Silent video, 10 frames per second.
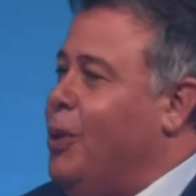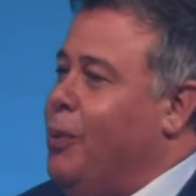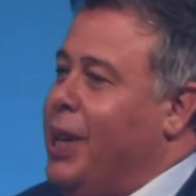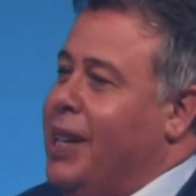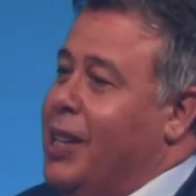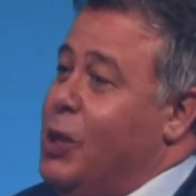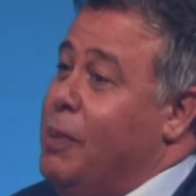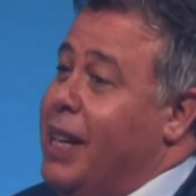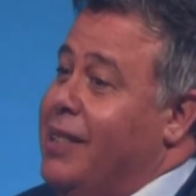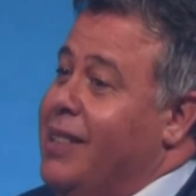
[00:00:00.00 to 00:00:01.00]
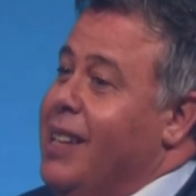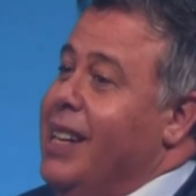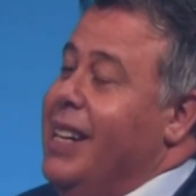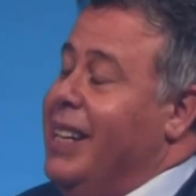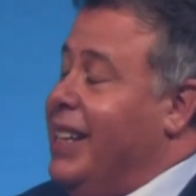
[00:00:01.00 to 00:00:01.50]
what we can expect
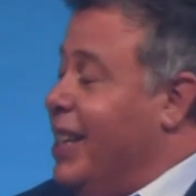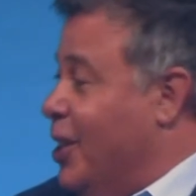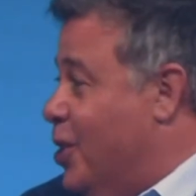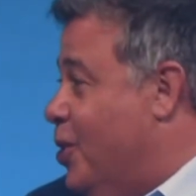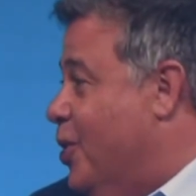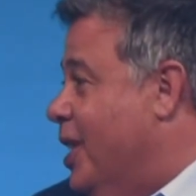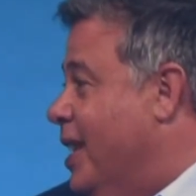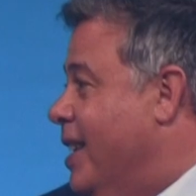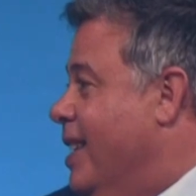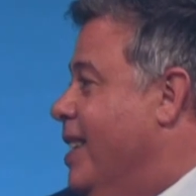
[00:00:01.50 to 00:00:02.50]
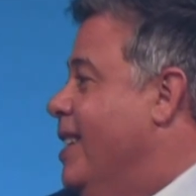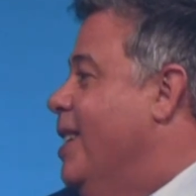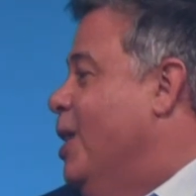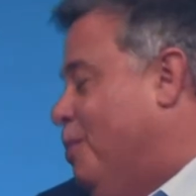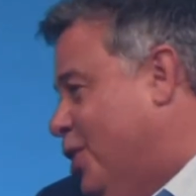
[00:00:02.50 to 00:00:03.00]
in the industry.
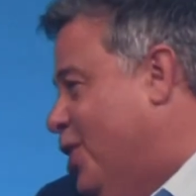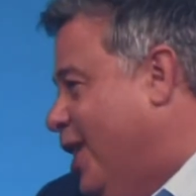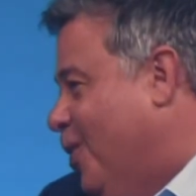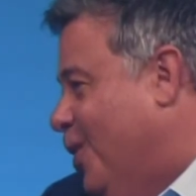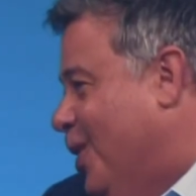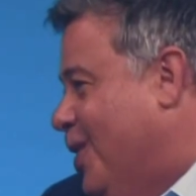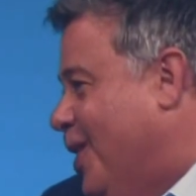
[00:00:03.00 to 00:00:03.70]
Appreciate all your time.